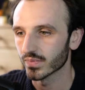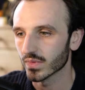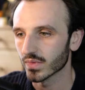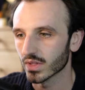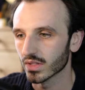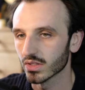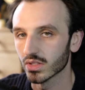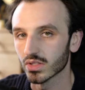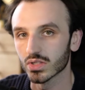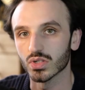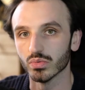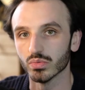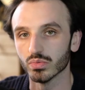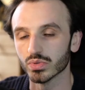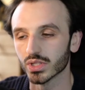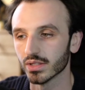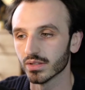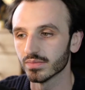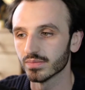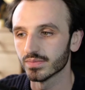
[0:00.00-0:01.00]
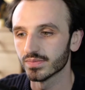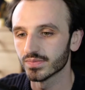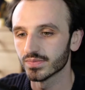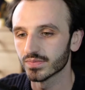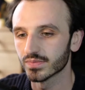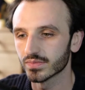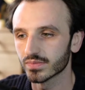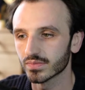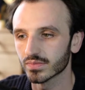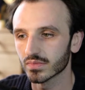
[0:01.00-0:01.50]
the sculpture,
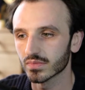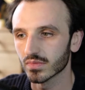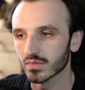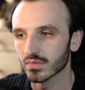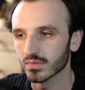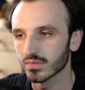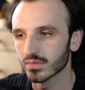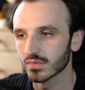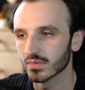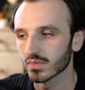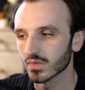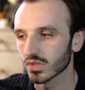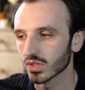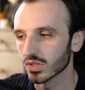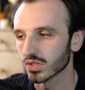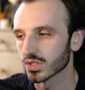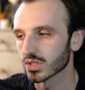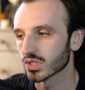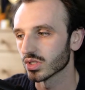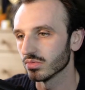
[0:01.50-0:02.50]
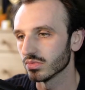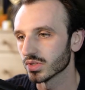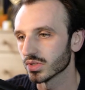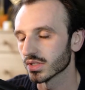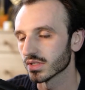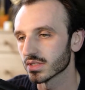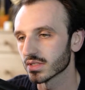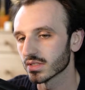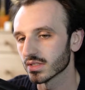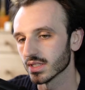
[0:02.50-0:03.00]
or the
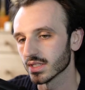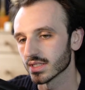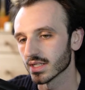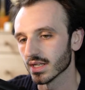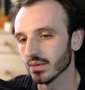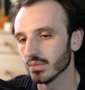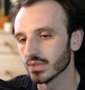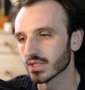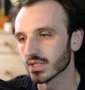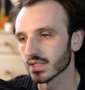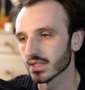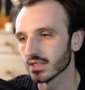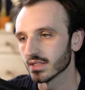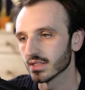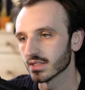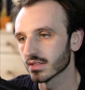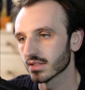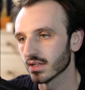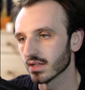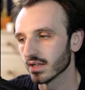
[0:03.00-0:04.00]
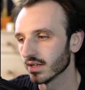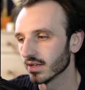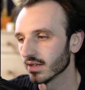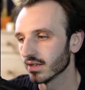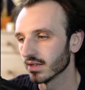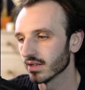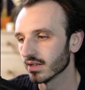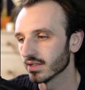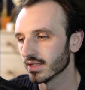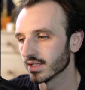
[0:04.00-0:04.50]
sculptures. It's a limited
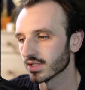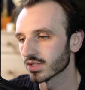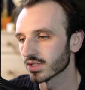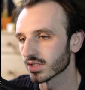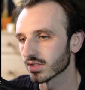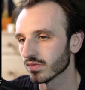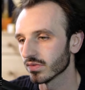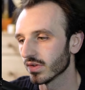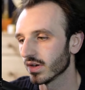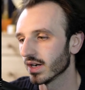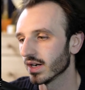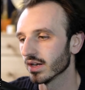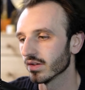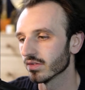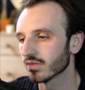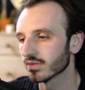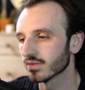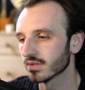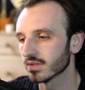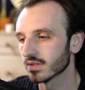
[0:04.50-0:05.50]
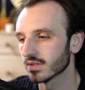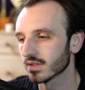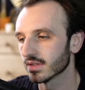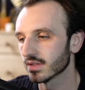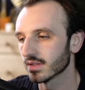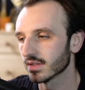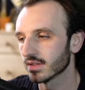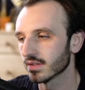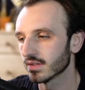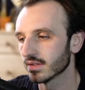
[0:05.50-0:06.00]
edition of 5.
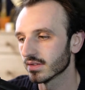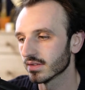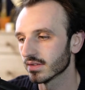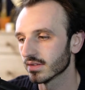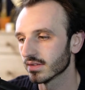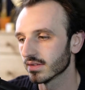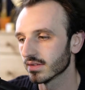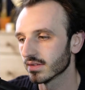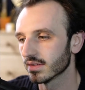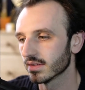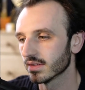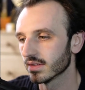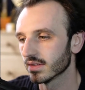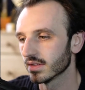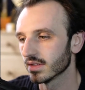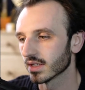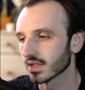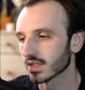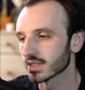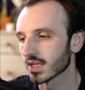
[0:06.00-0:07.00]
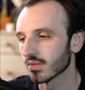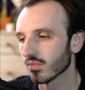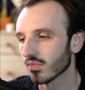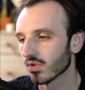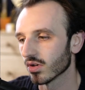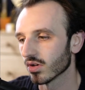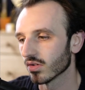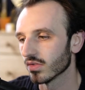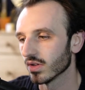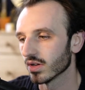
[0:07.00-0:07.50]
You can see
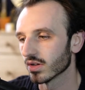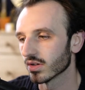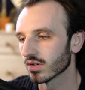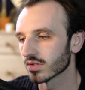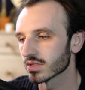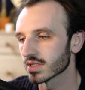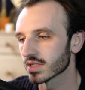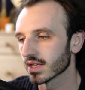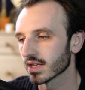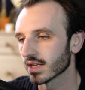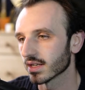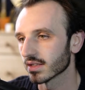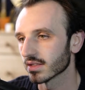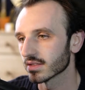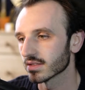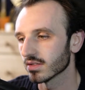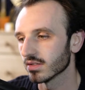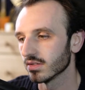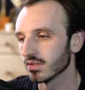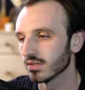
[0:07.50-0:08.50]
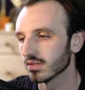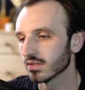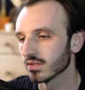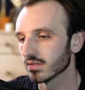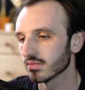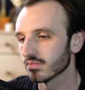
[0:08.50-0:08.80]
more of those things on